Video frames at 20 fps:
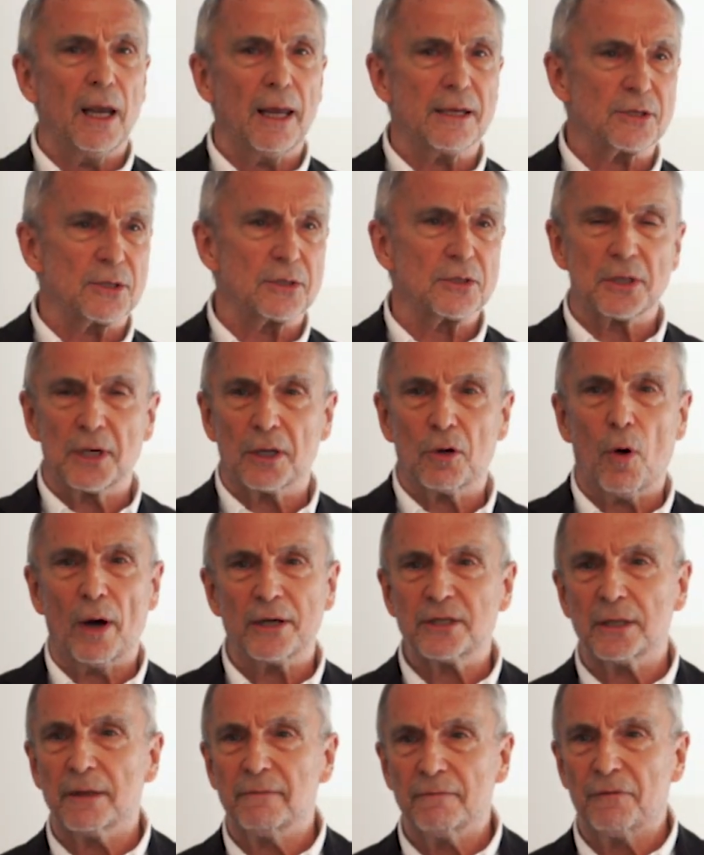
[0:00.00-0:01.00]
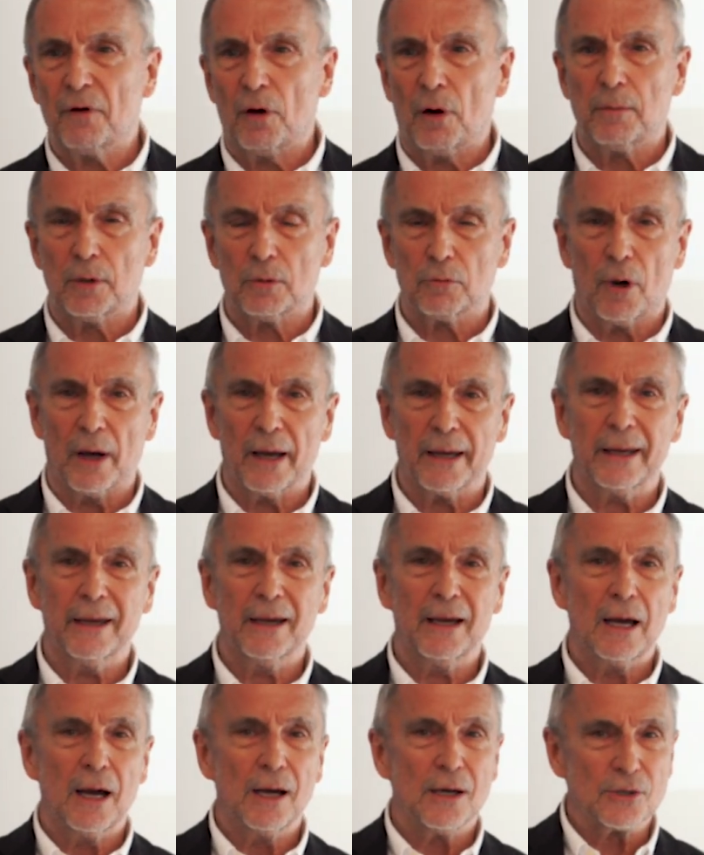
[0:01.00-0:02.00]
lessons in quite an informal way,
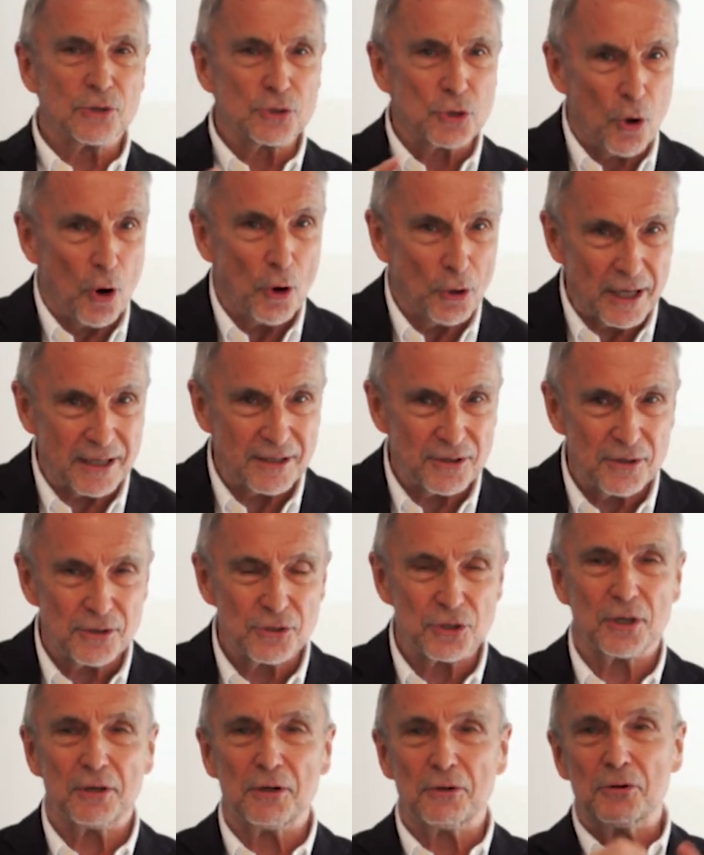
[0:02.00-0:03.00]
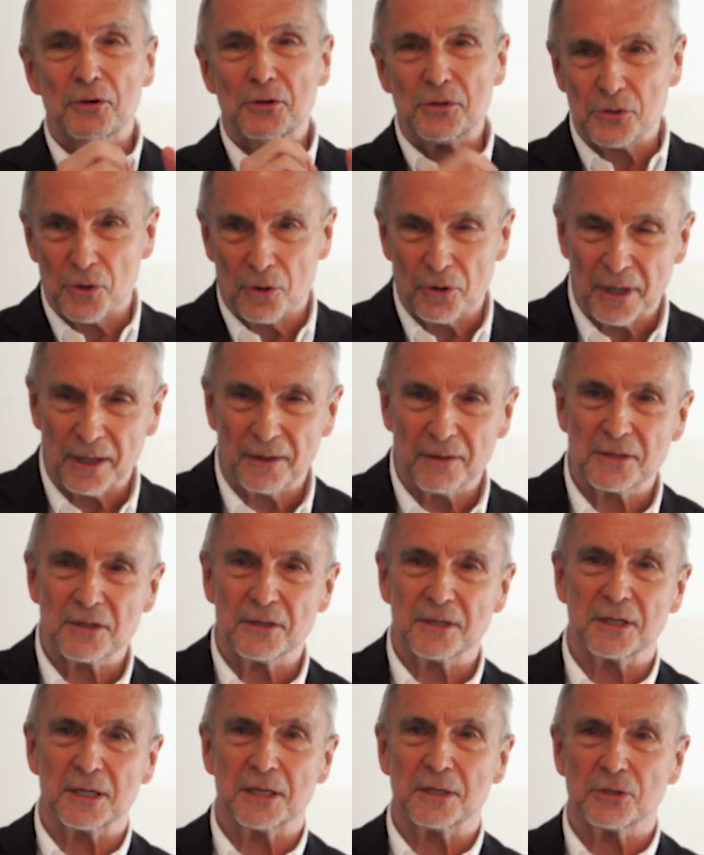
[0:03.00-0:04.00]
talking to the children, talking to
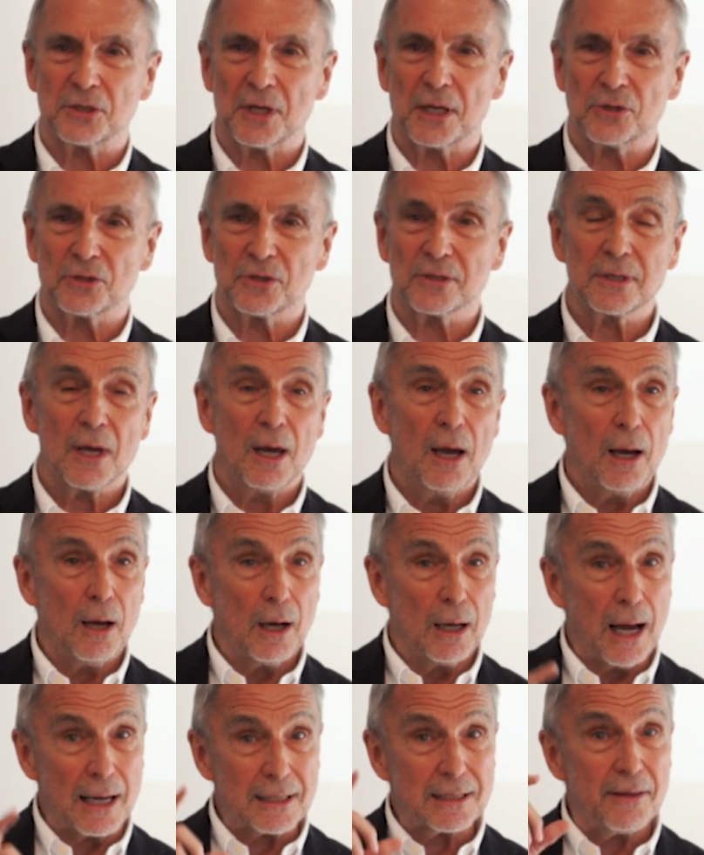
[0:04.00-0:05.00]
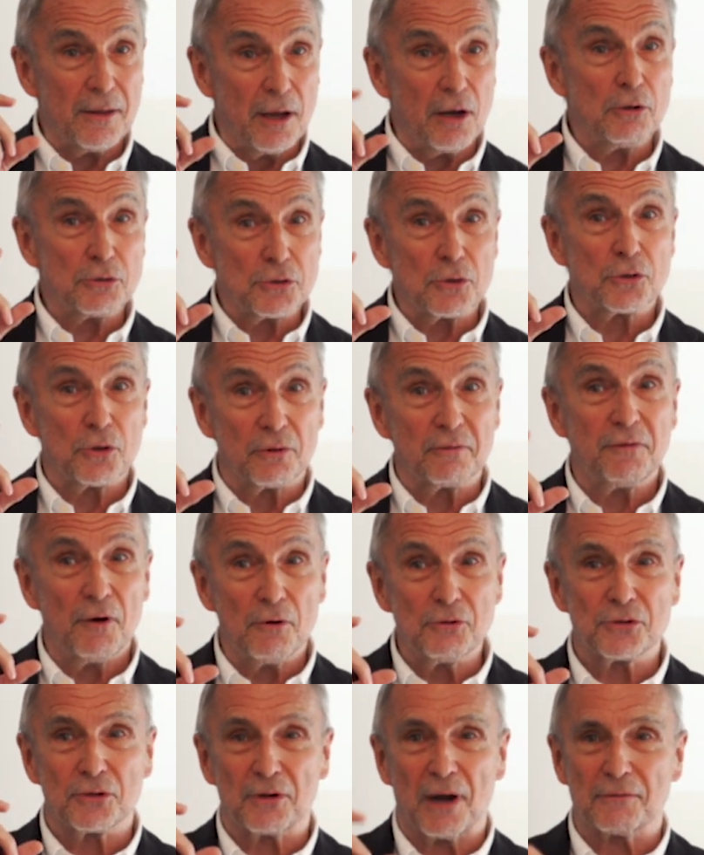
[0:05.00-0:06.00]
the teachers. Actually, they also took
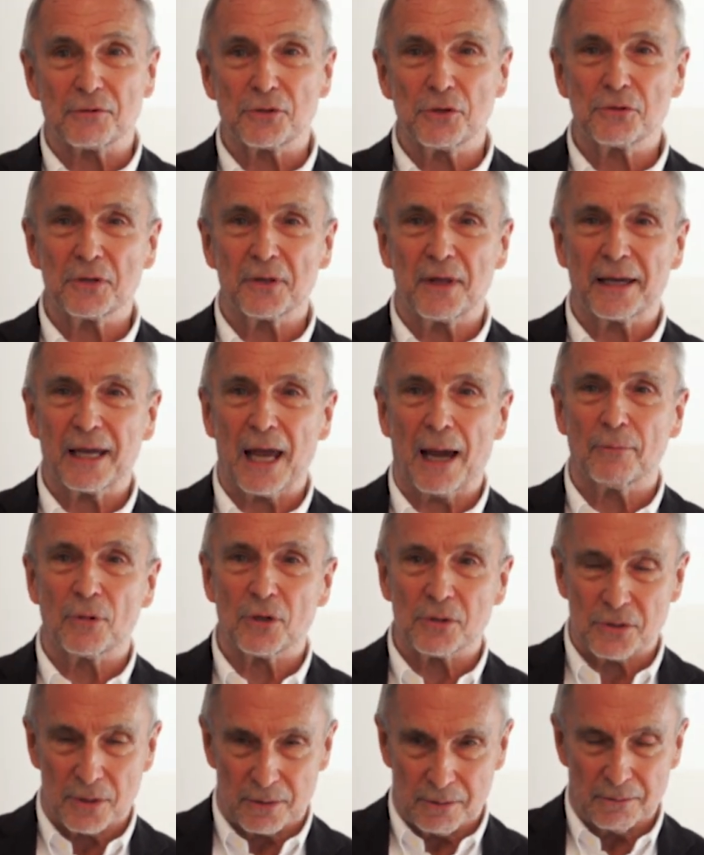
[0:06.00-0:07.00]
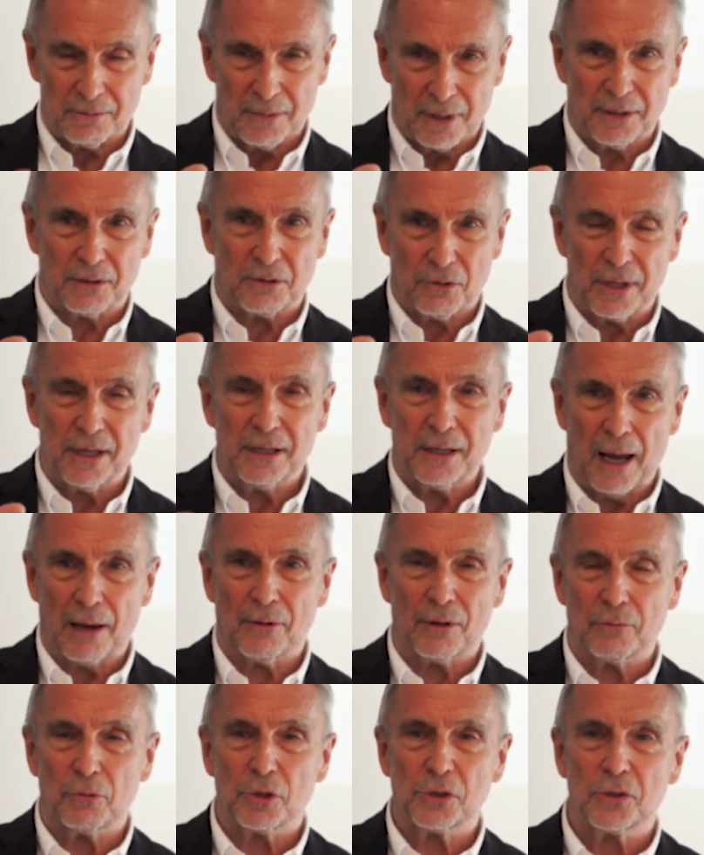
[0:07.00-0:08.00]
photographs using their cameras. They'd agreed
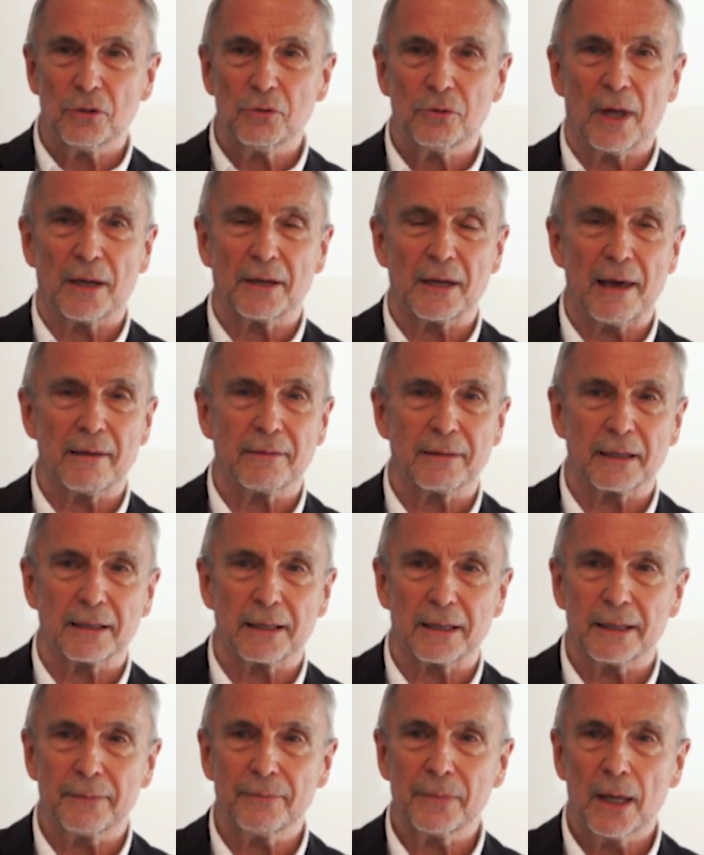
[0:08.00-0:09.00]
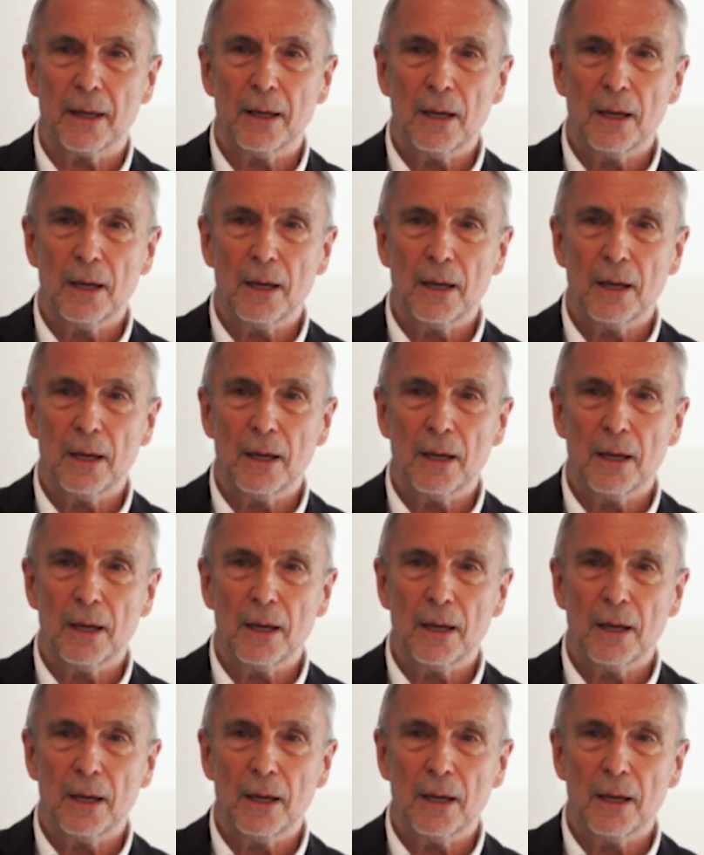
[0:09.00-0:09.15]
how they would do that ethically.